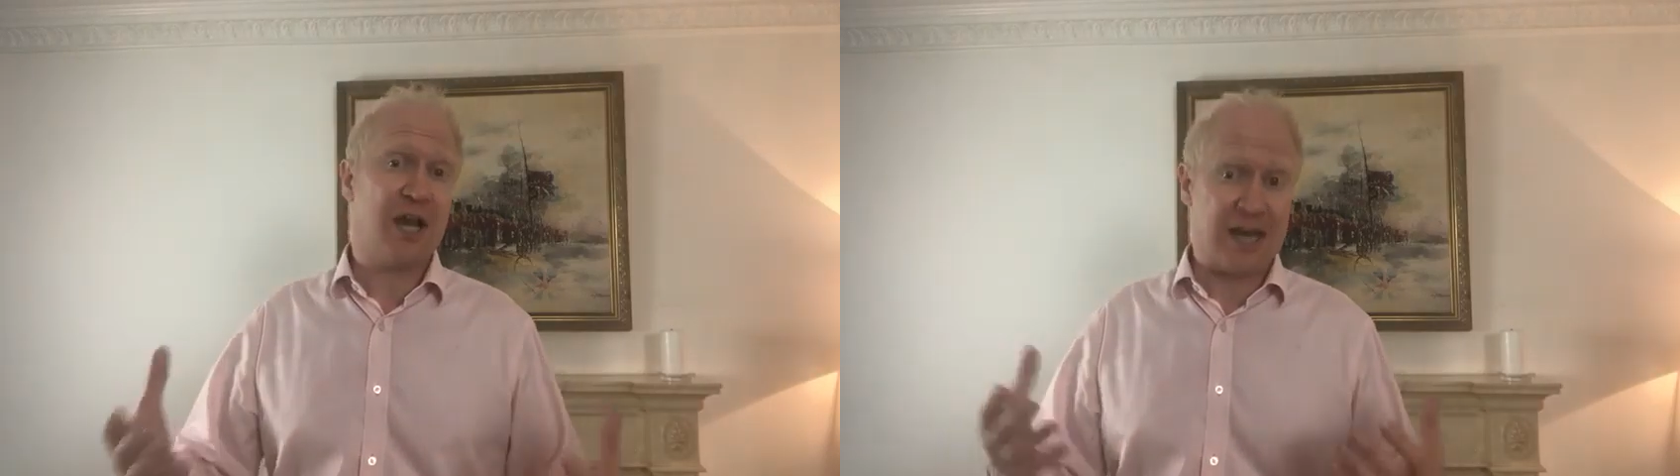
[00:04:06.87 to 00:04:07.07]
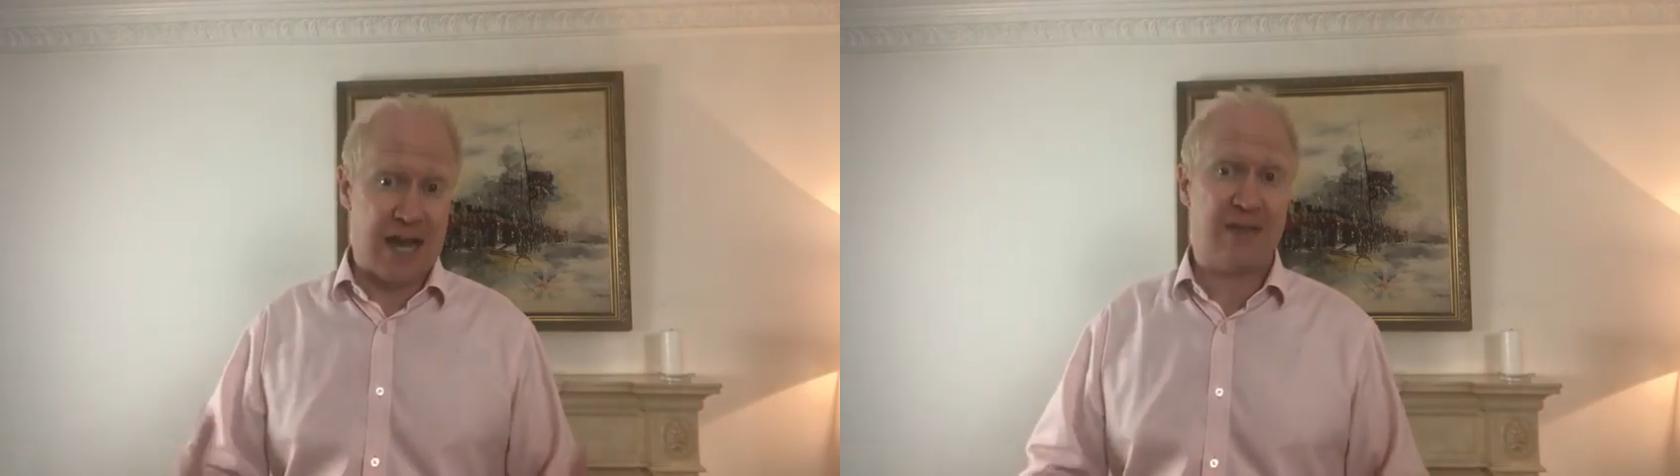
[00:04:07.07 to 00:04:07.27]

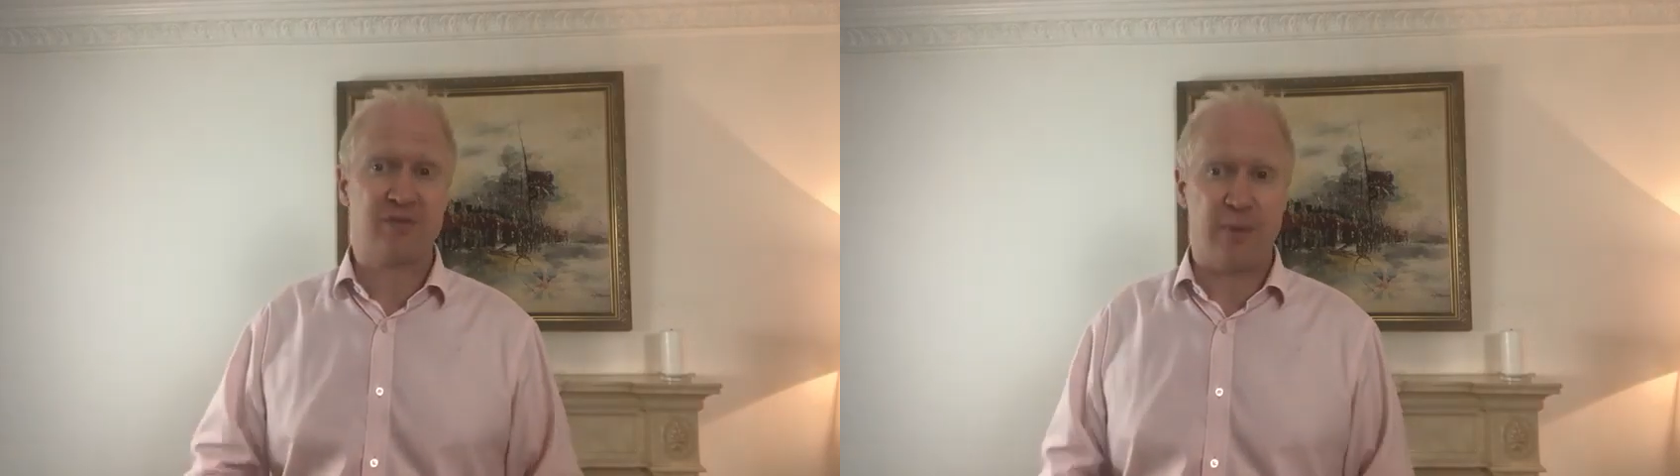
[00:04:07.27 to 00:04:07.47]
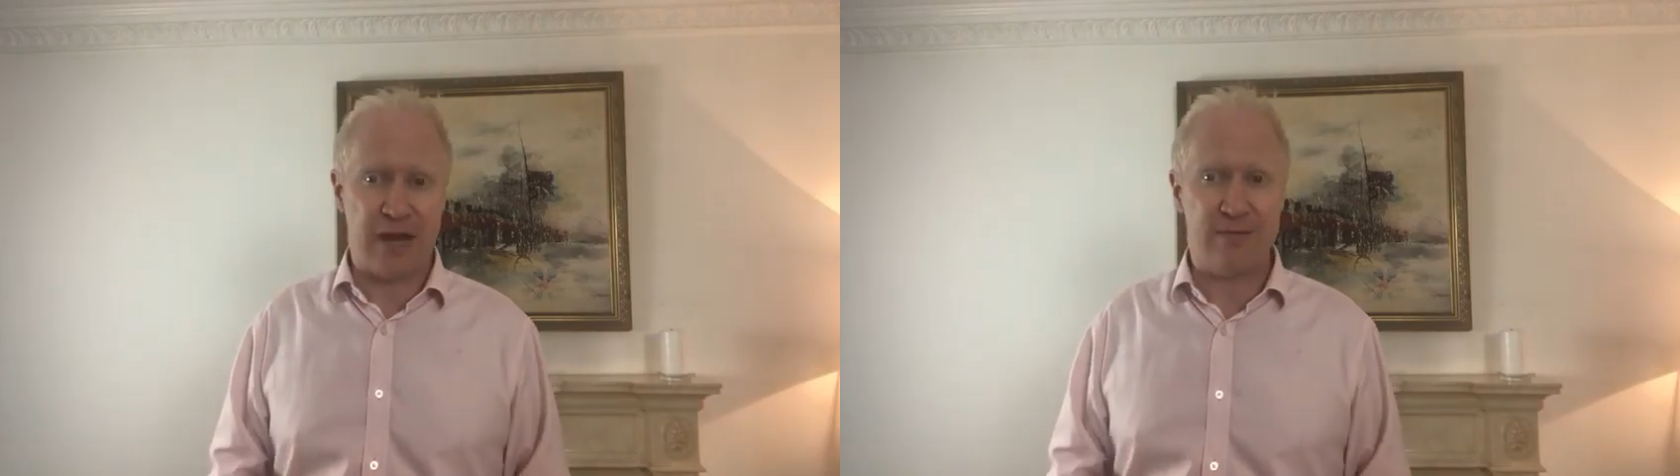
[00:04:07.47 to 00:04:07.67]
are going to have
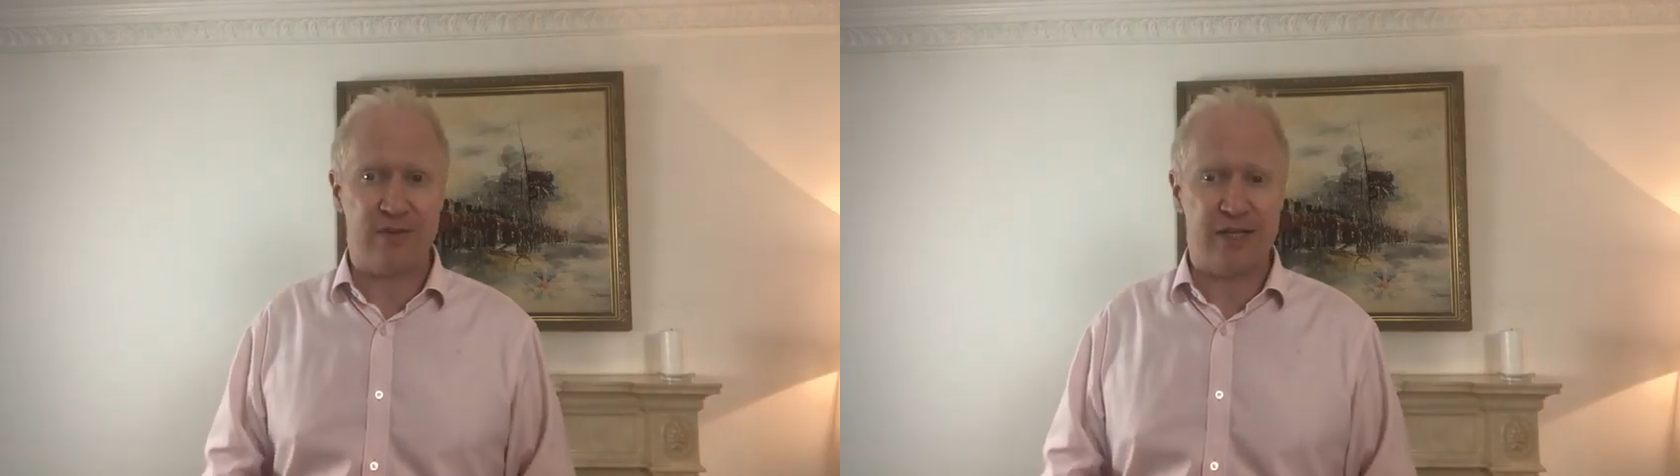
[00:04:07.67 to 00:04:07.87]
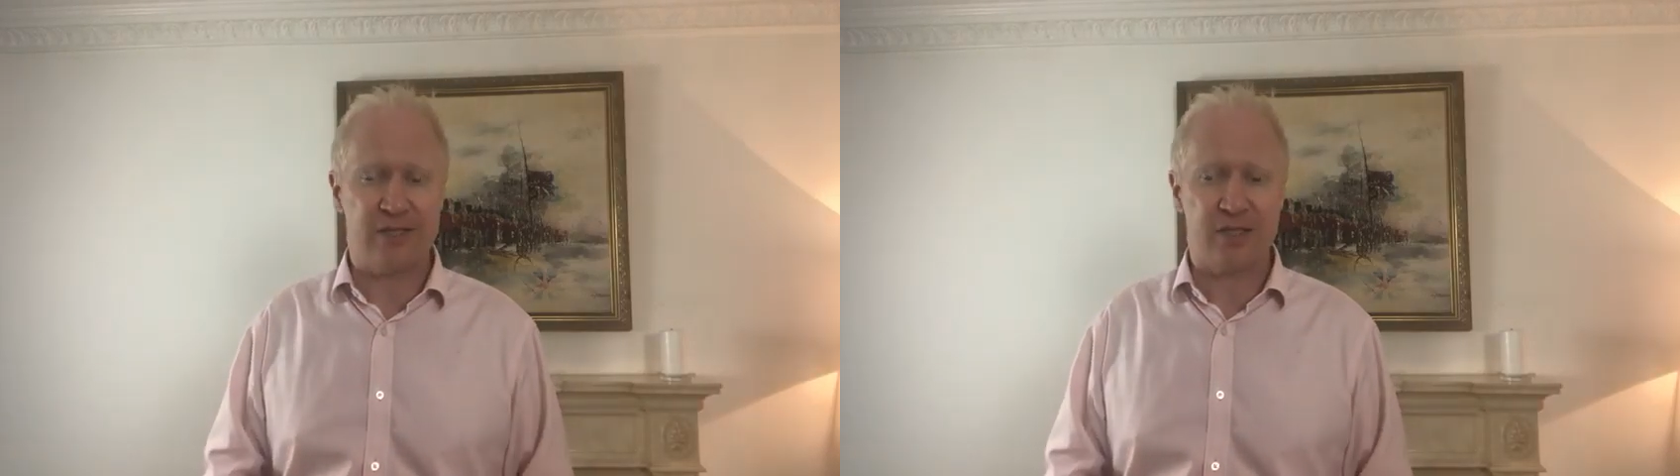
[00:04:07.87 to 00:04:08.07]
to pay for
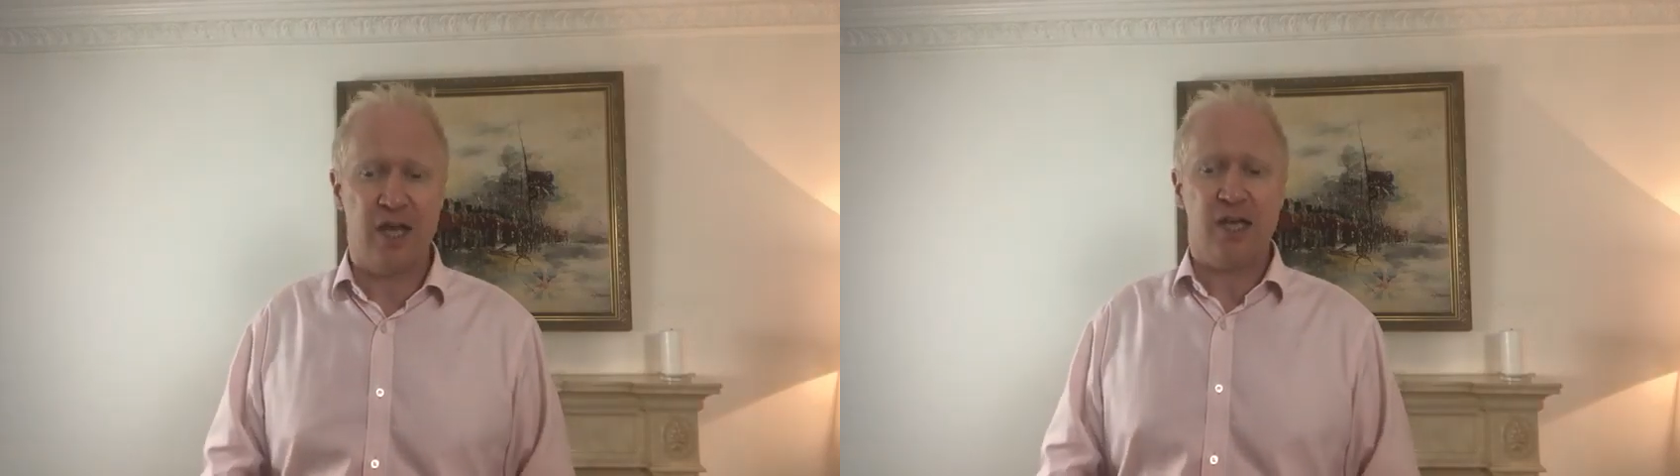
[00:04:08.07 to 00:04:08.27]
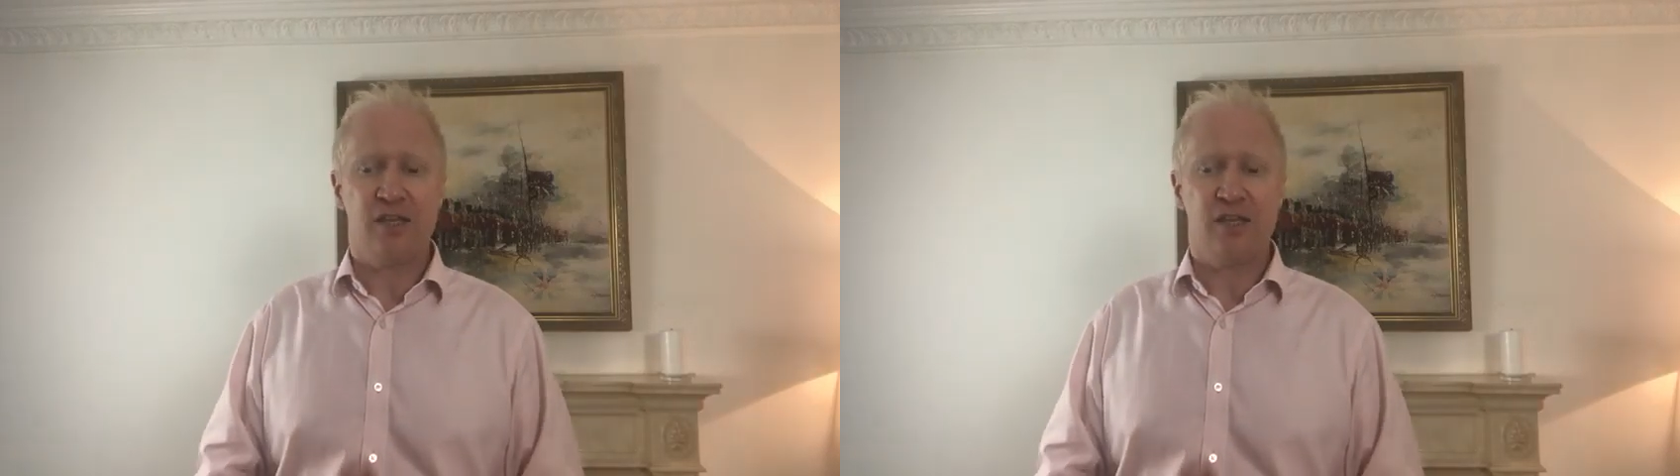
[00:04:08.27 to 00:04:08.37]
this.